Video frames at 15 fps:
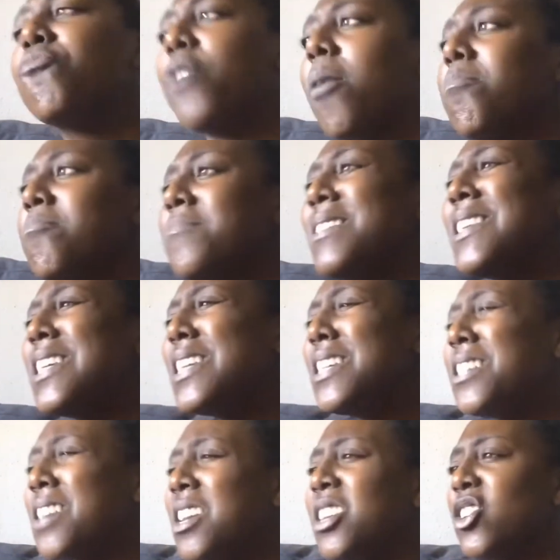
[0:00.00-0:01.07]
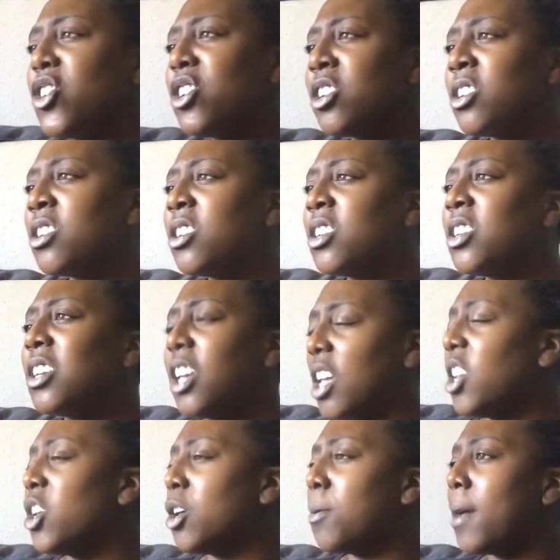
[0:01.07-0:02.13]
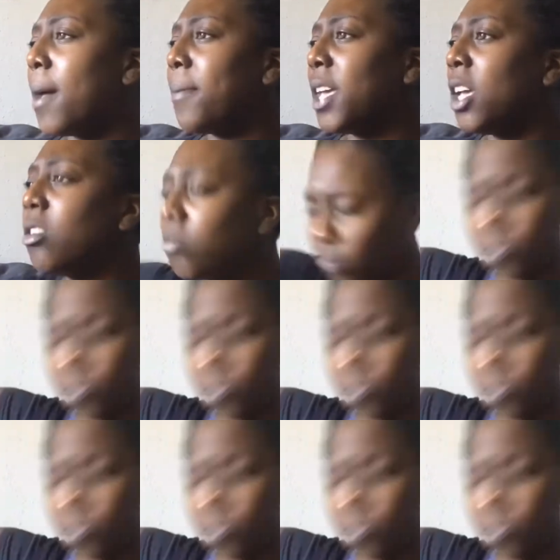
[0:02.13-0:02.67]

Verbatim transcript: for me, baby.